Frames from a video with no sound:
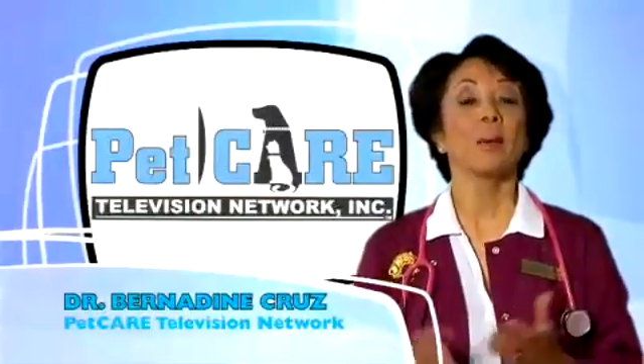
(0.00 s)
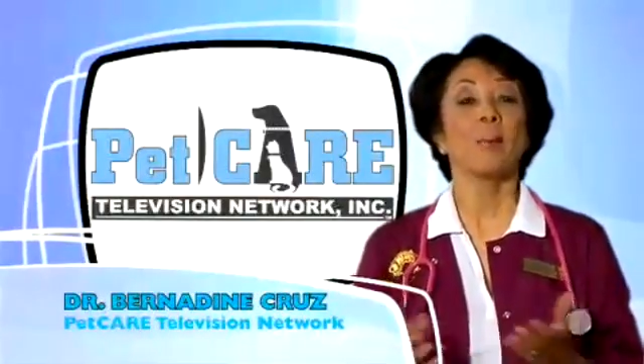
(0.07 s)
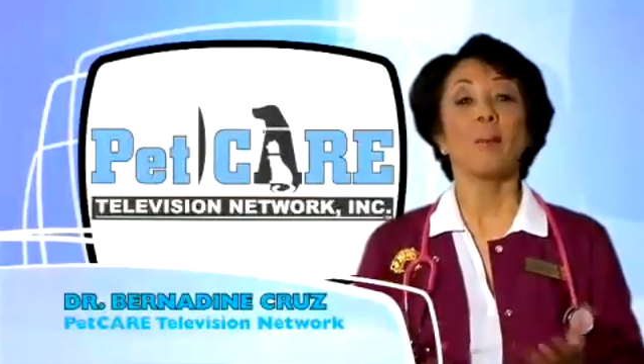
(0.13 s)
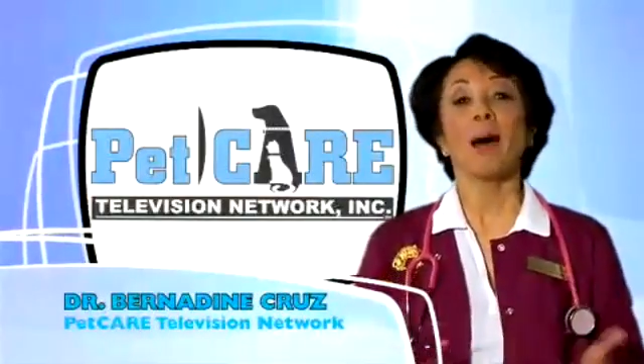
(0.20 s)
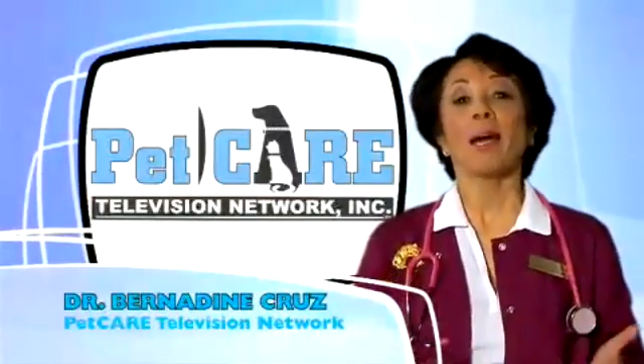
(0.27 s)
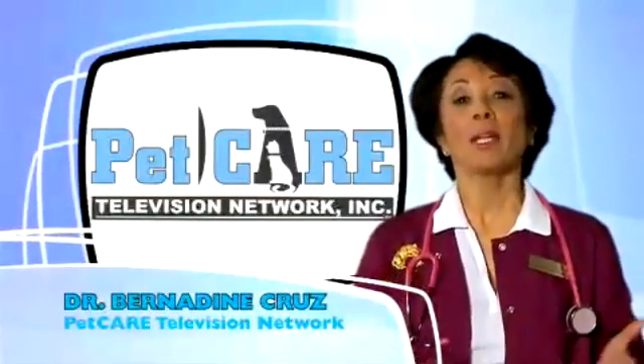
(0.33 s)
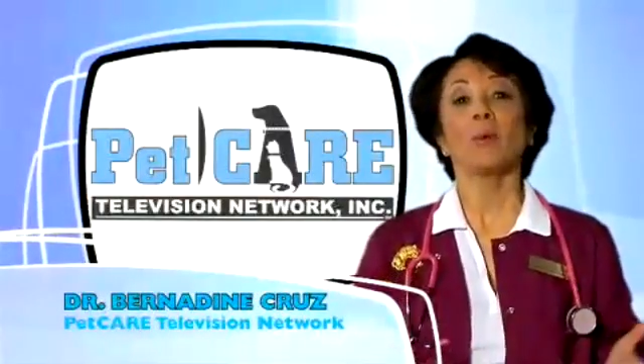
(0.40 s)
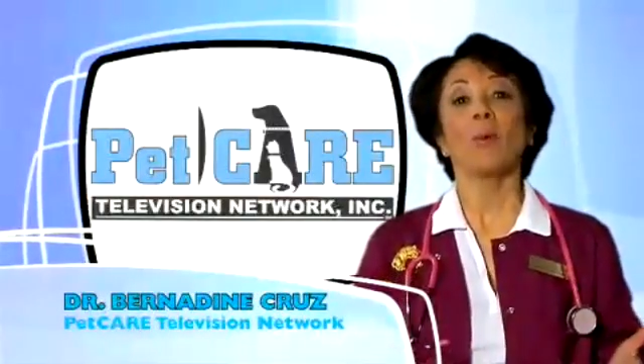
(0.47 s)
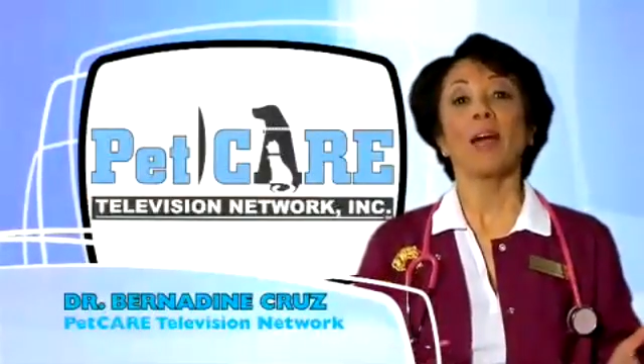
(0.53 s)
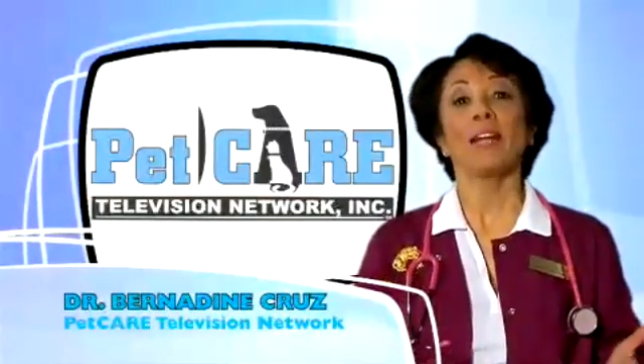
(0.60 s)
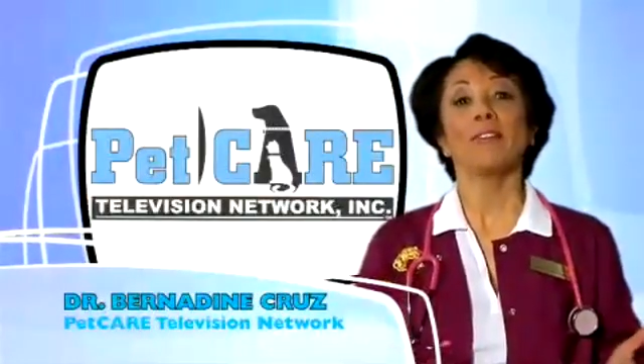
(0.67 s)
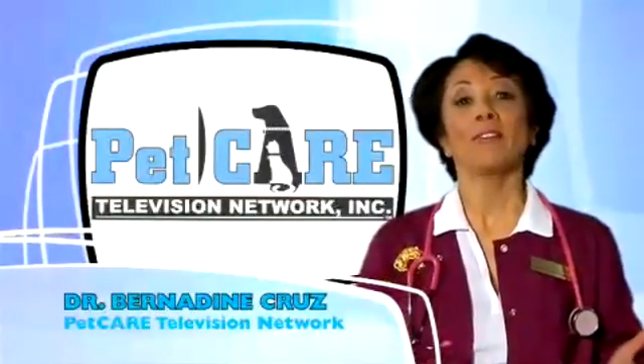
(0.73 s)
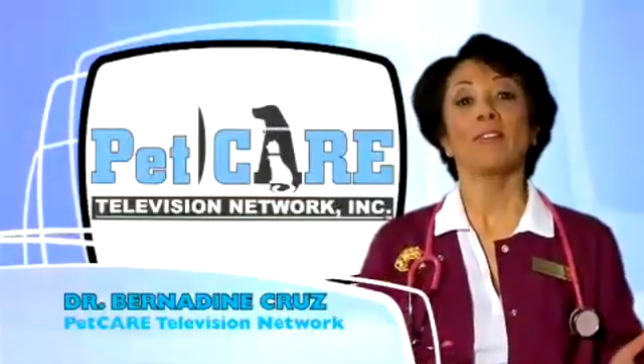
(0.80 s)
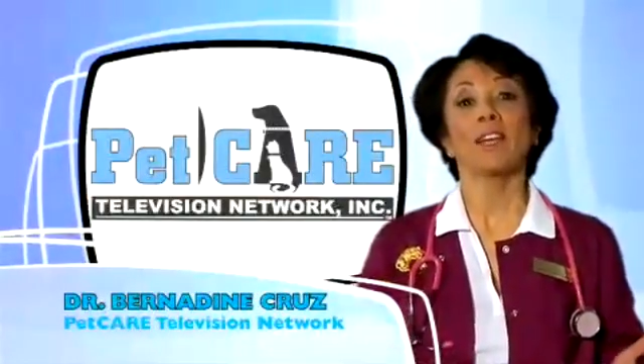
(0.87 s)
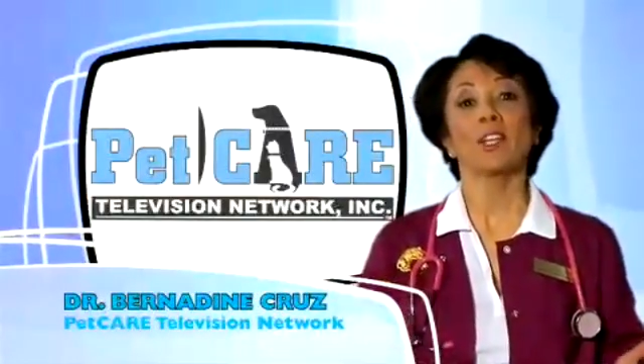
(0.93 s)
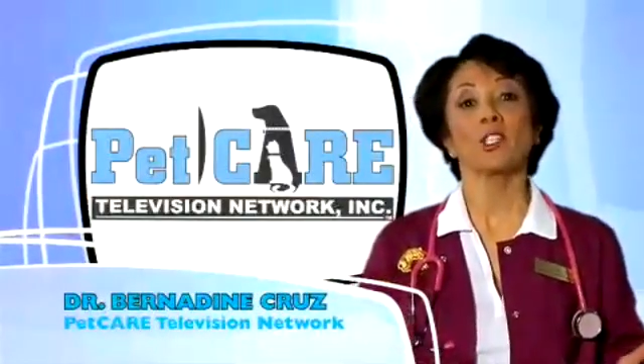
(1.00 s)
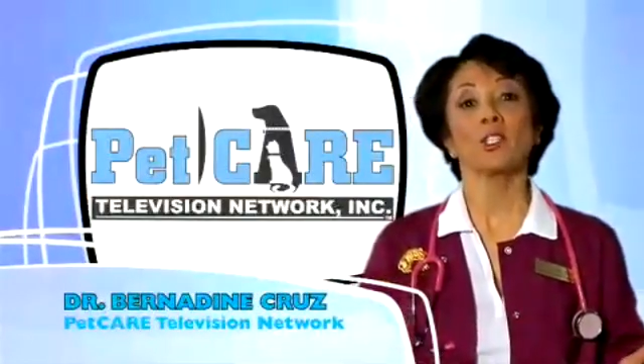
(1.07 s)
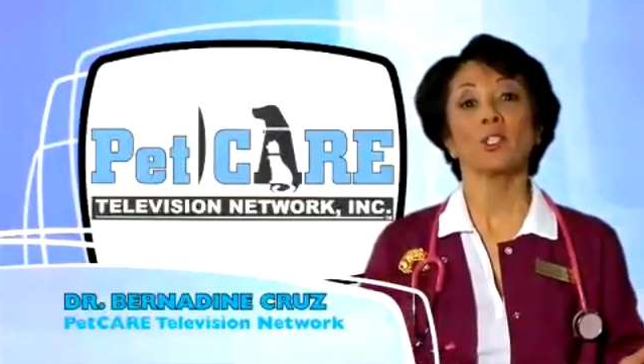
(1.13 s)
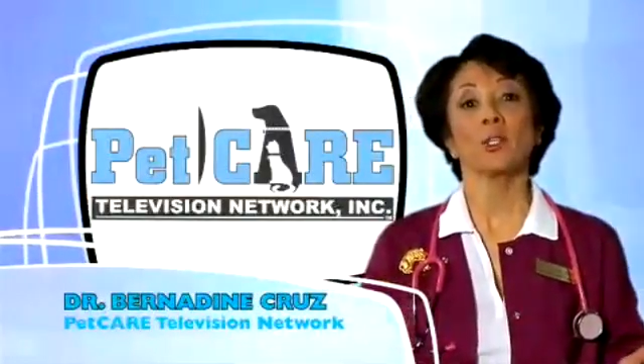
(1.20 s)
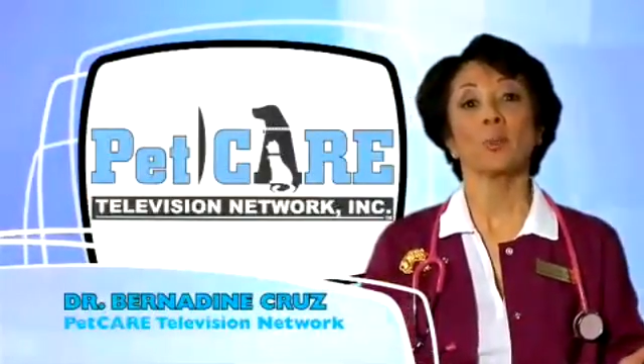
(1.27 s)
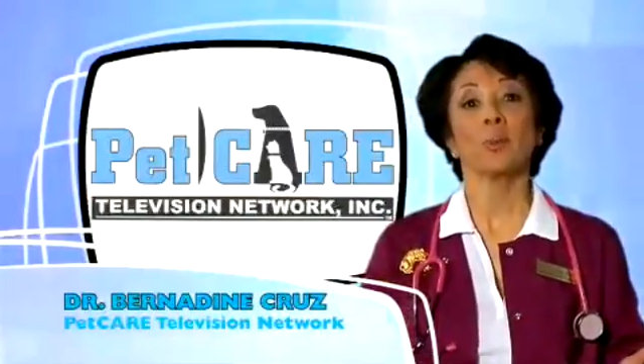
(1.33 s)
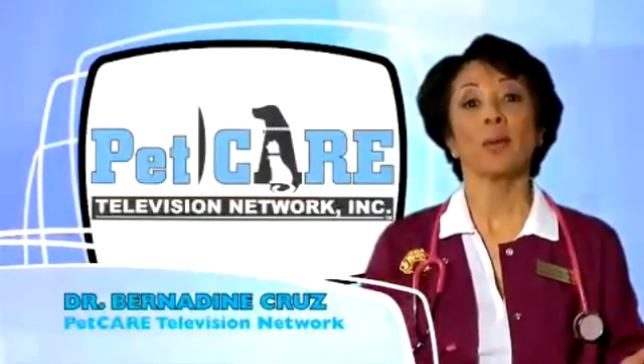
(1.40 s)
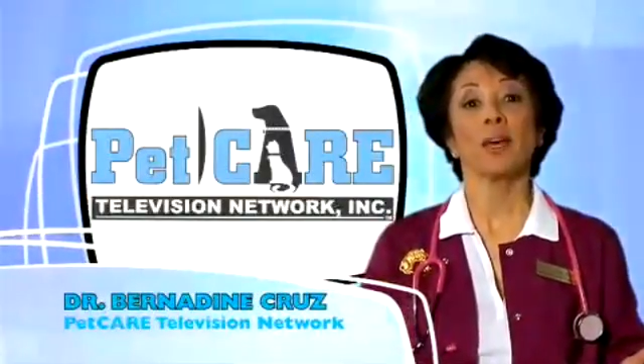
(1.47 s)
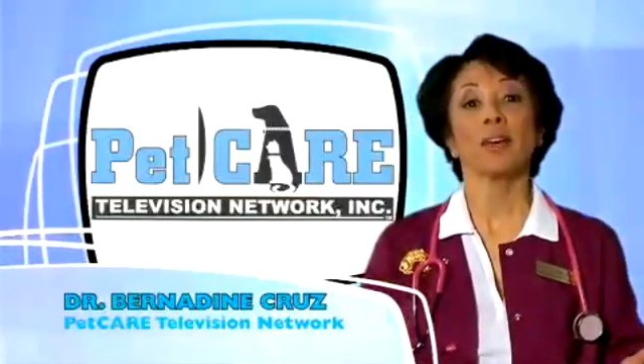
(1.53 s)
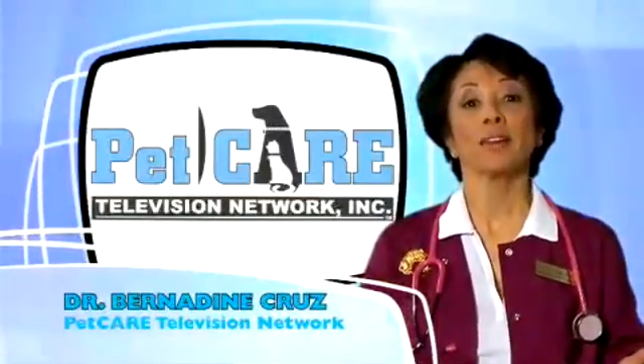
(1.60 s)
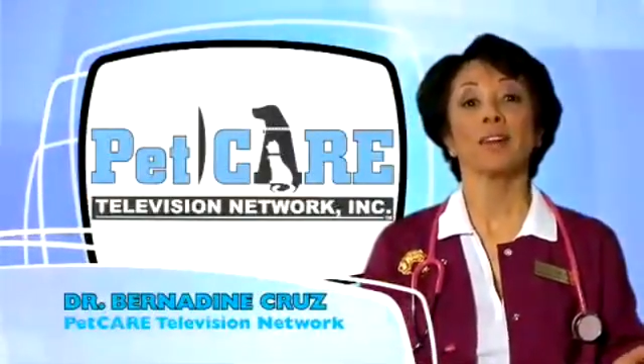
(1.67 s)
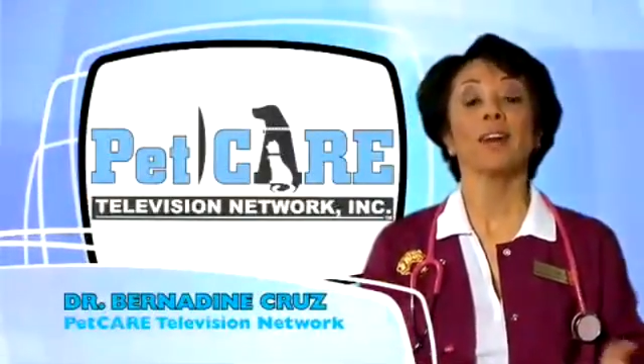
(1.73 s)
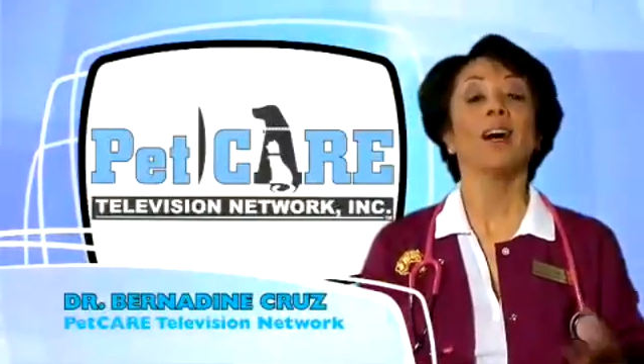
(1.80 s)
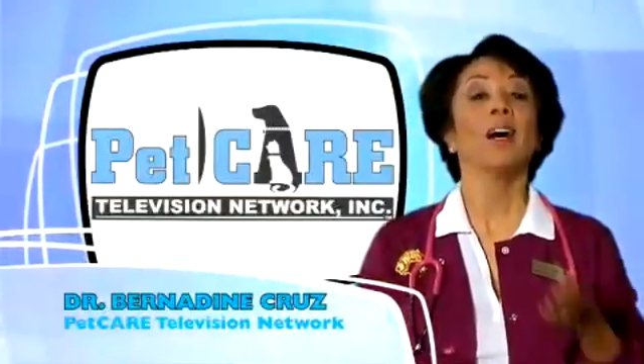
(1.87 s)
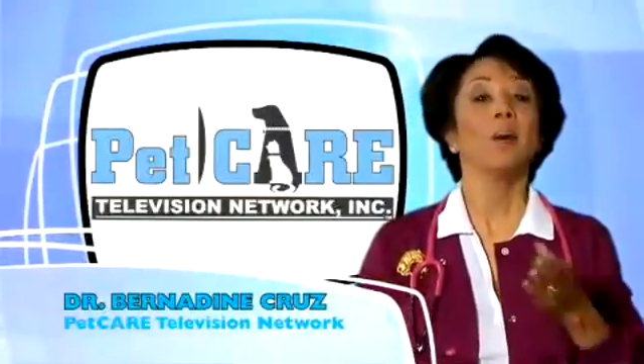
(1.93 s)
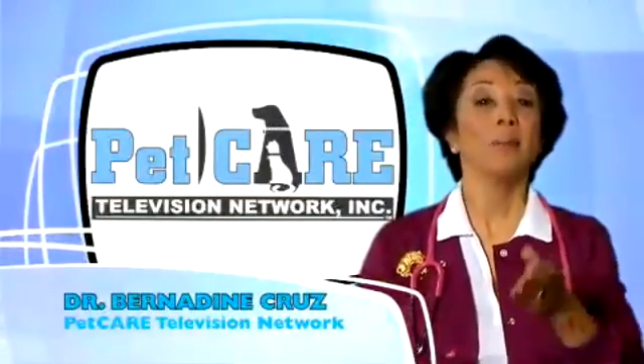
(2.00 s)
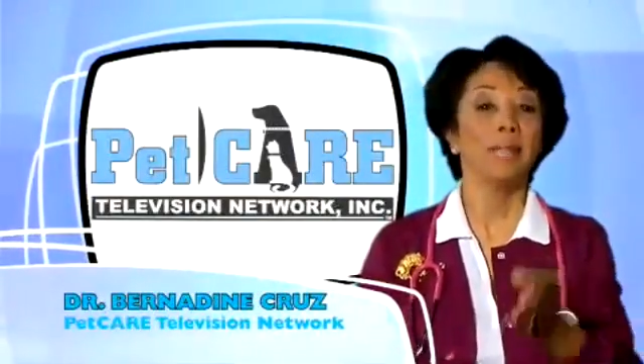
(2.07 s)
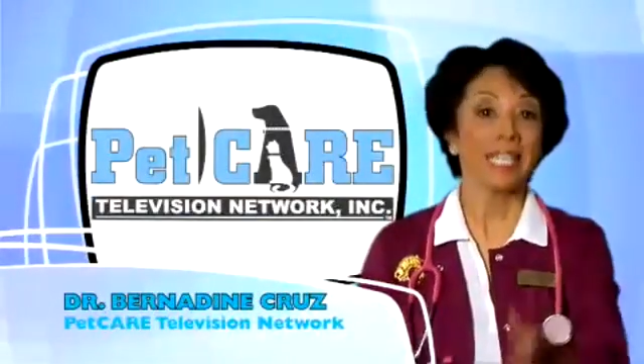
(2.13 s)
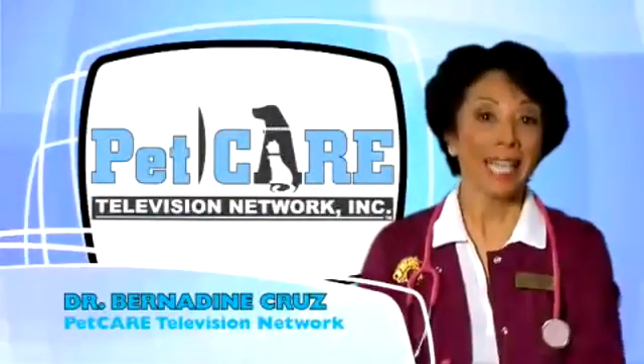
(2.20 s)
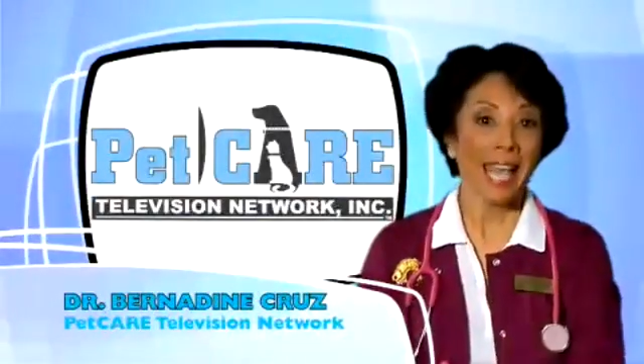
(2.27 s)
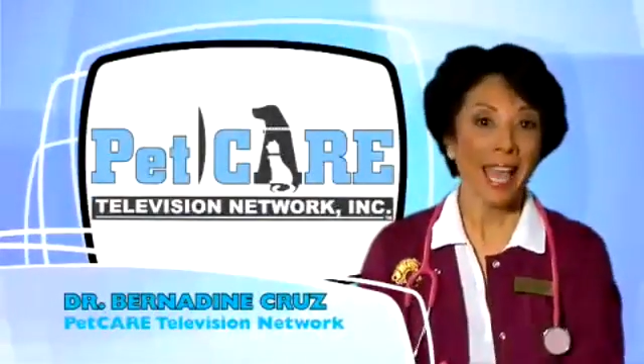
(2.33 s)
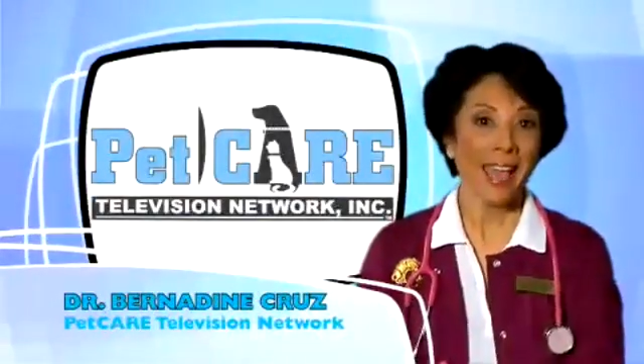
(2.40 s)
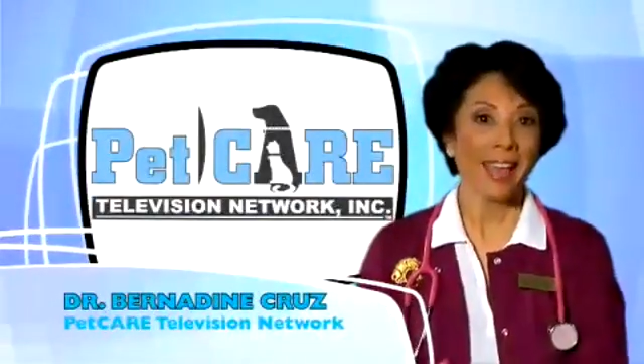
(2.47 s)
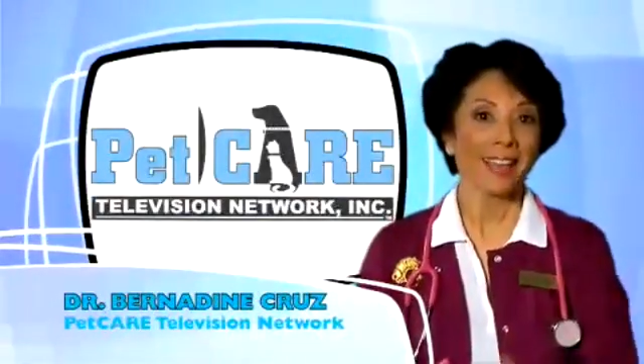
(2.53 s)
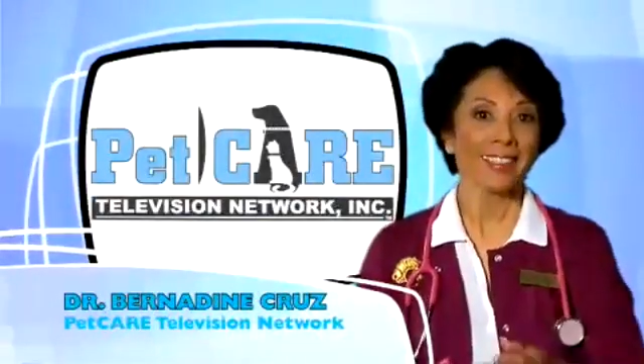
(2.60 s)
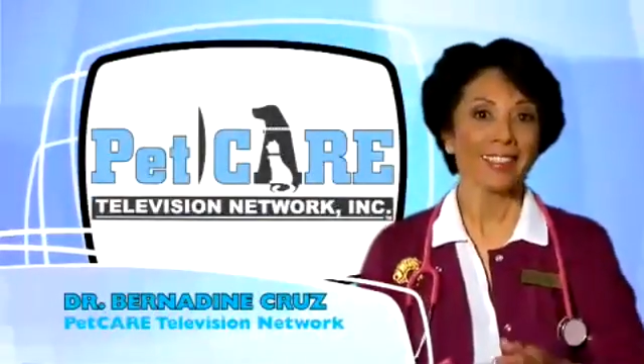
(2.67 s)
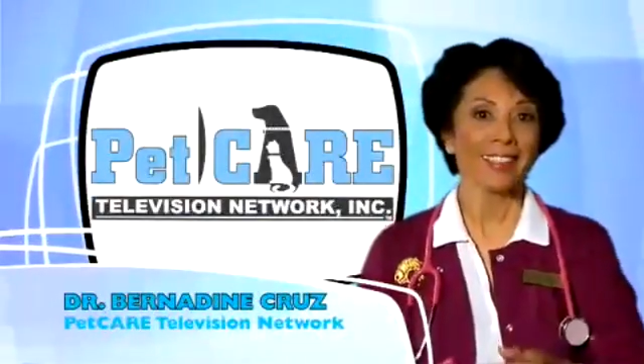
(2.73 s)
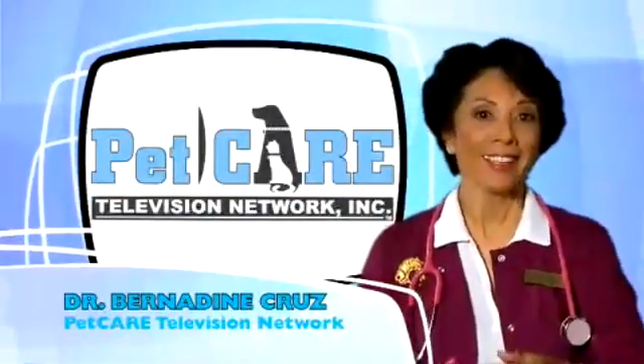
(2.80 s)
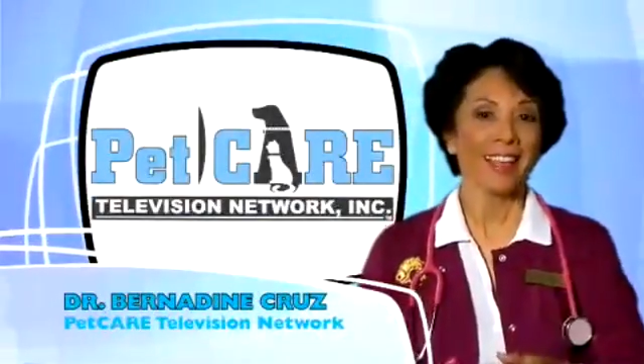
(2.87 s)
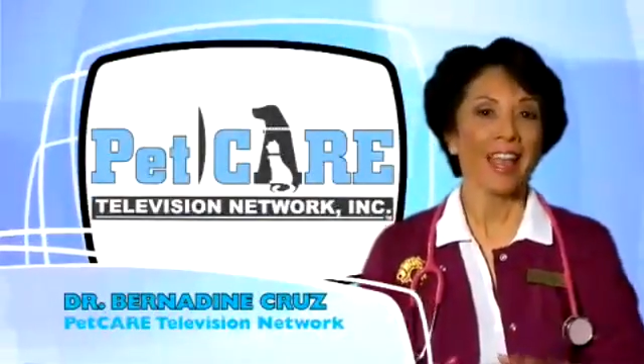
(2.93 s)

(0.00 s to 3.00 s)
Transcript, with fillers: a body-wide infection in your pet, but it can.